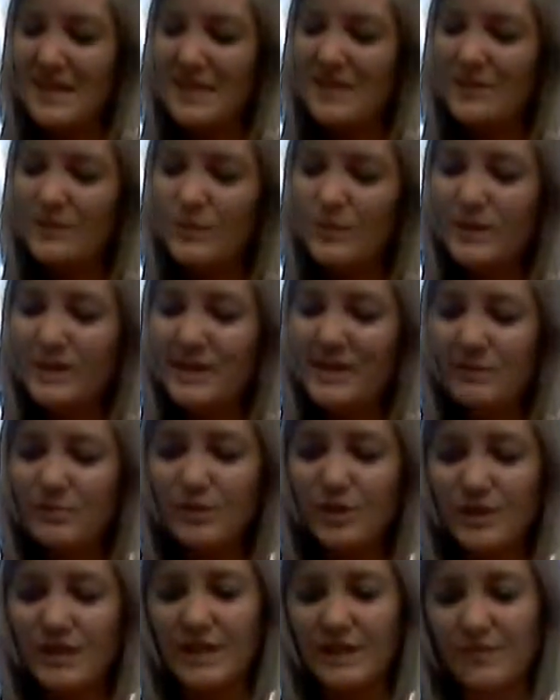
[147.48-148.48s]
And if we keep
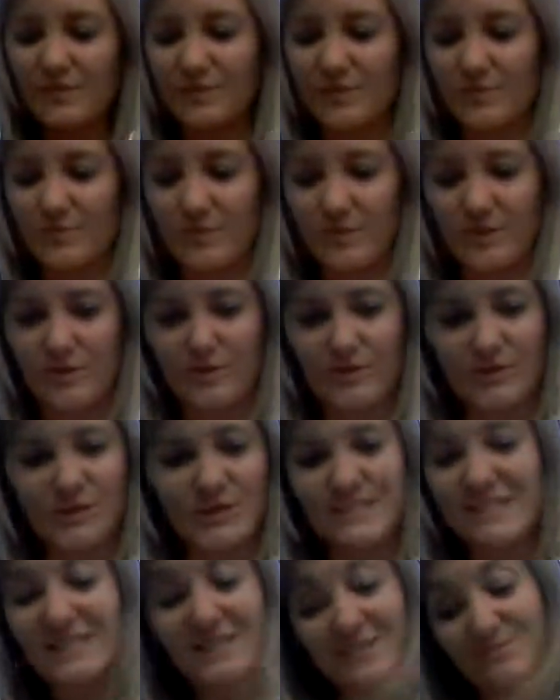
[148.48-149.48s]
looking through the book, which
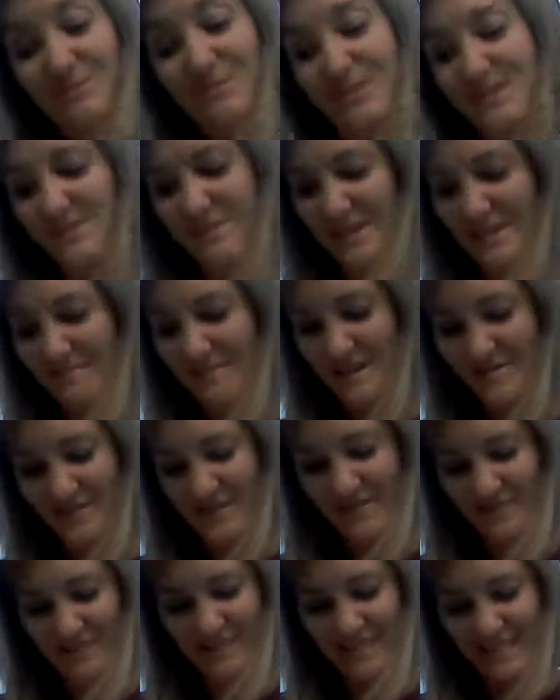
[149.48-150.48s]
this is really one of my
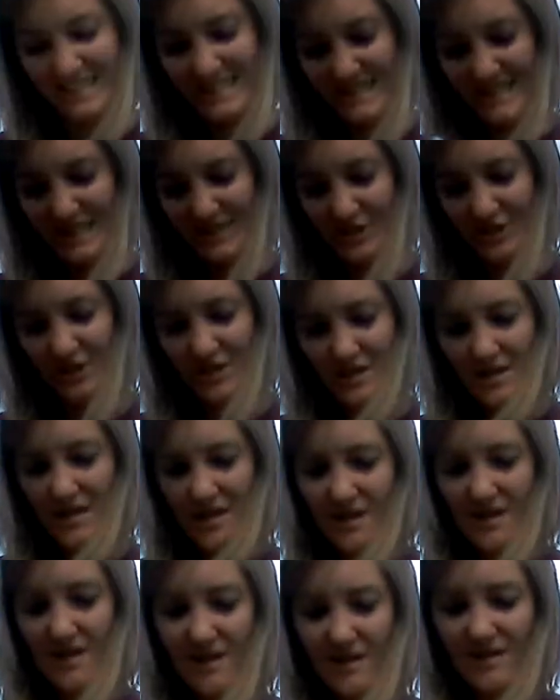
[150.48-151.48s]
favorites to teach,
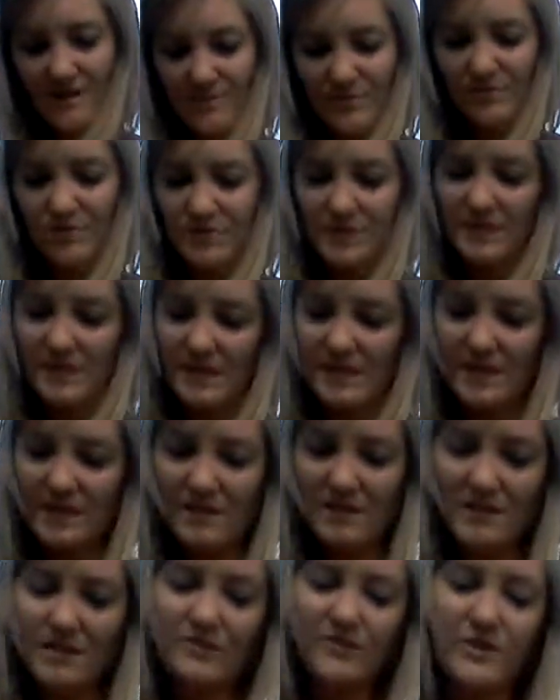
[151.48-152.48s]
you'll see
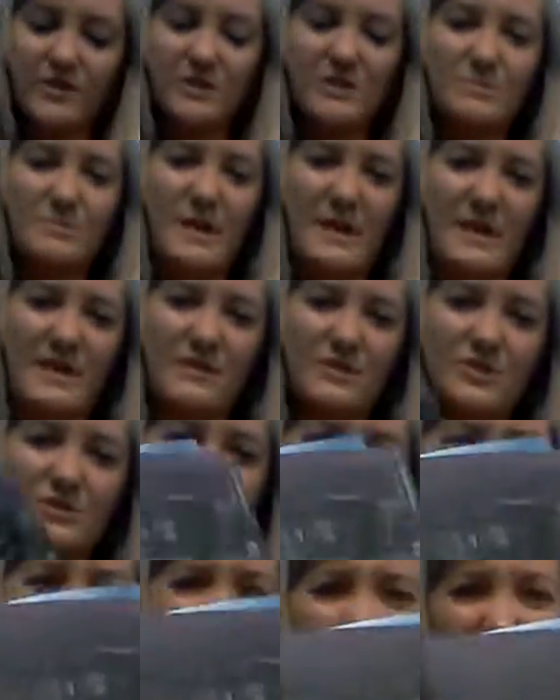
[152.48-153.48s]
the first page
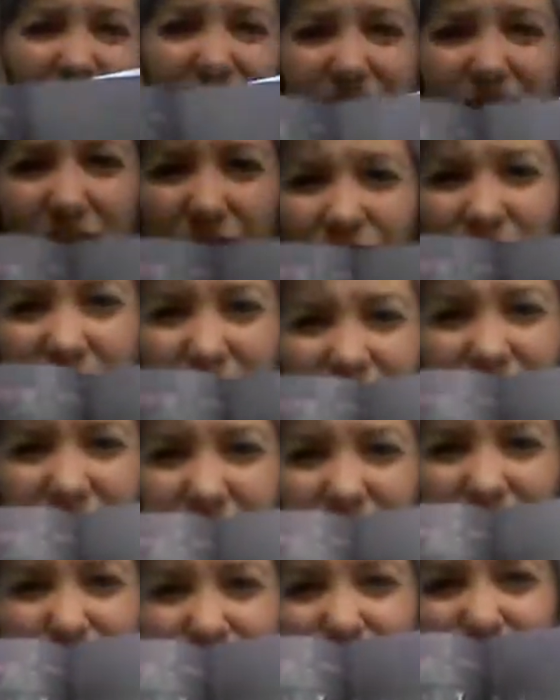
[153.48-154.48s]
is nothing,
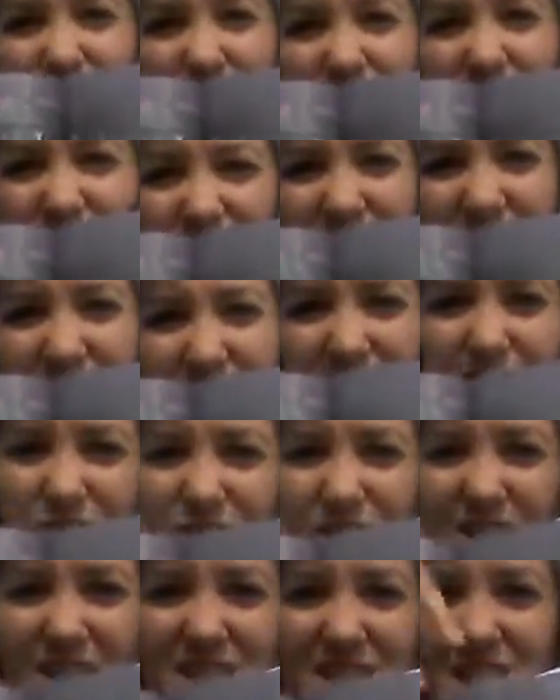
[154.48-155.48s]
there's no color in it. You'll
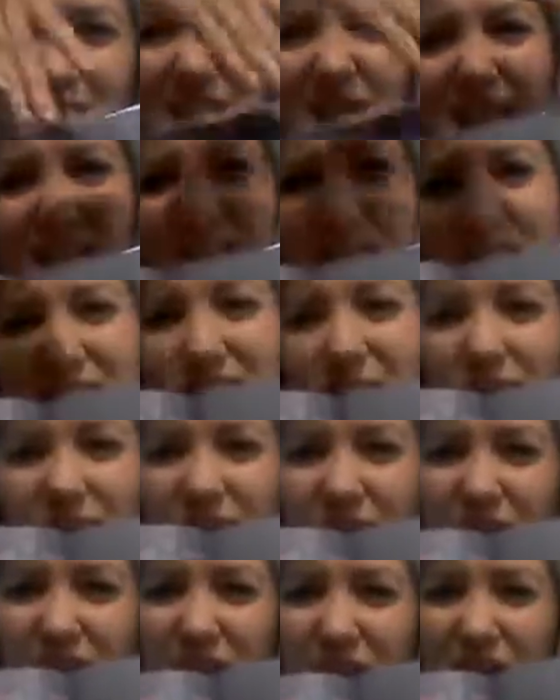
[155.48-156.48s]
see the sky has
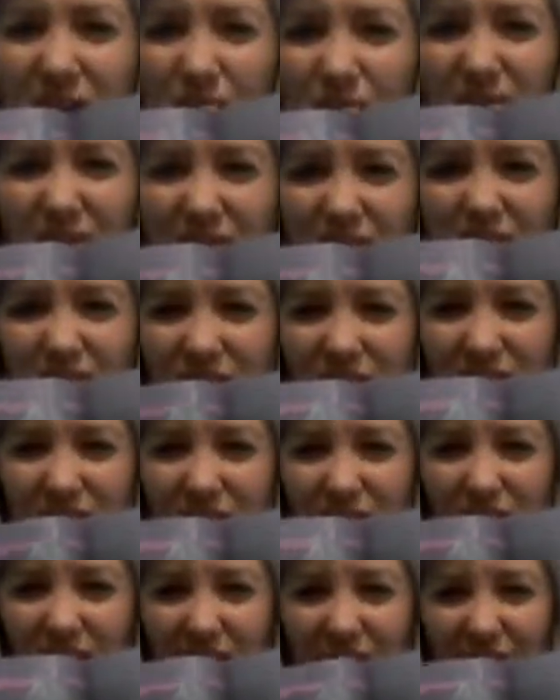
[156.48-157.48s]
color, but then there's this
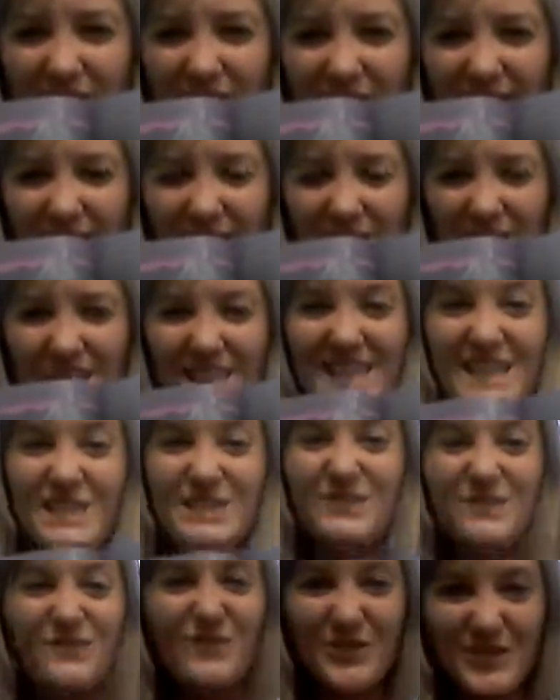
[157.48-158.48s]
little guy right here, and
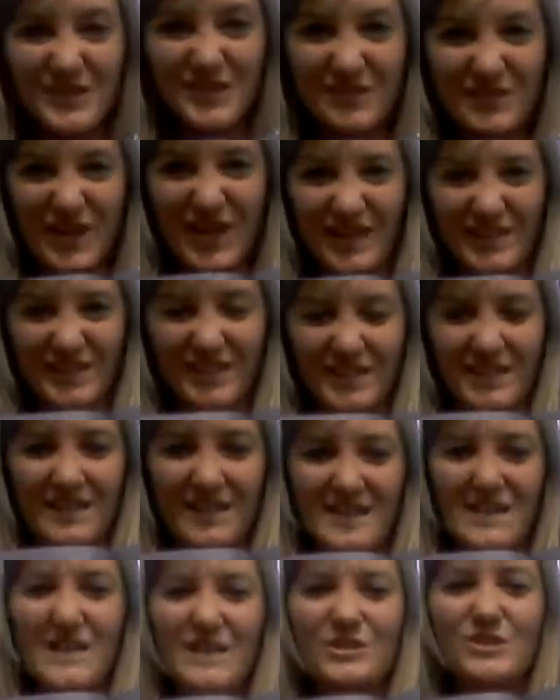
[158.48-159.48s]
he's full of color.
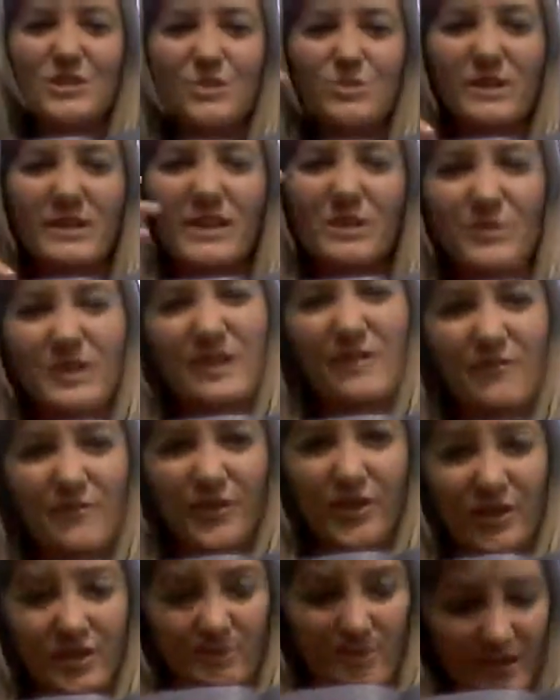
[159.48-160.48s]
So what can we
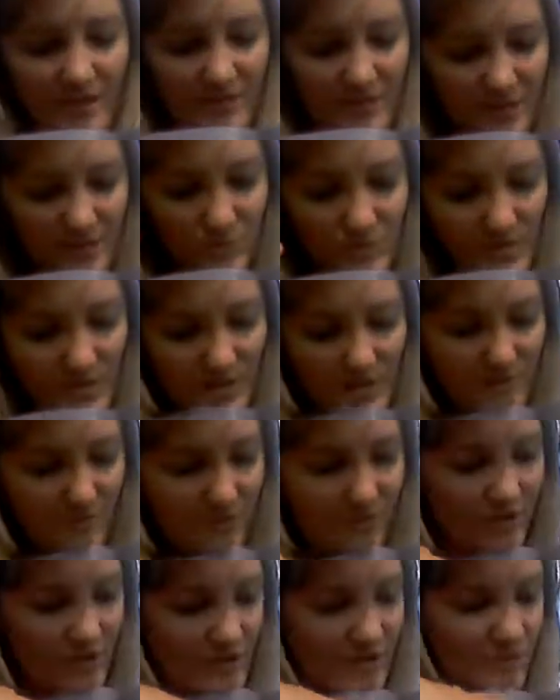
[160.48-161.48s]
infer about this? We can
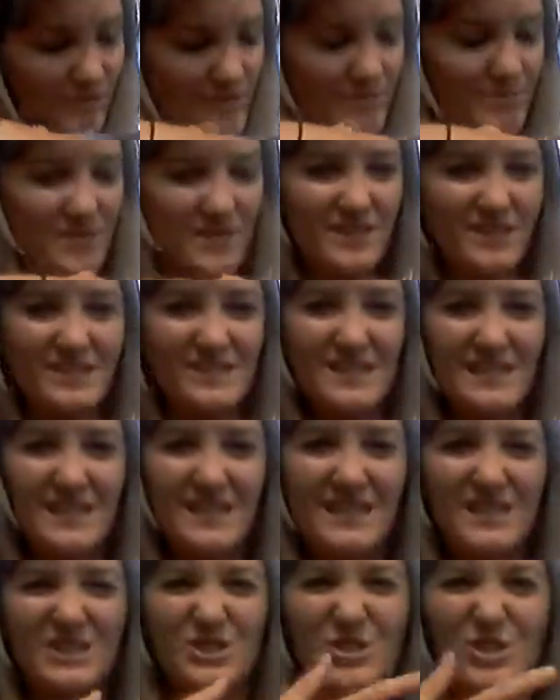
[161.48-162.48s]
infer that maybe the
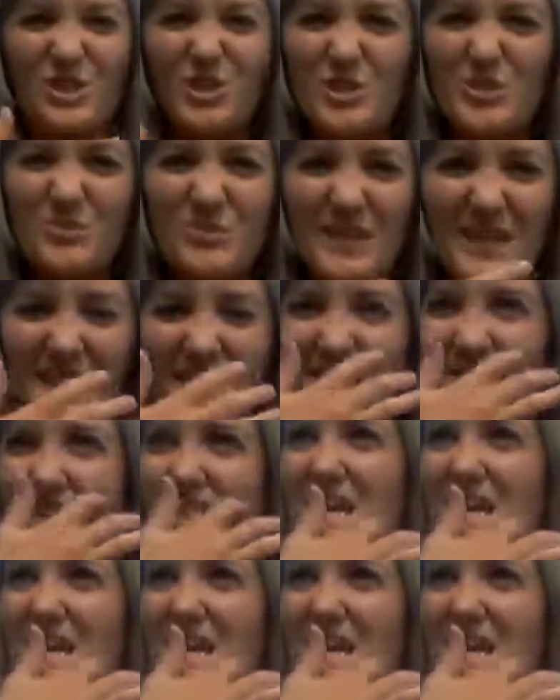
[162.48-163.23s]
city is gloomy,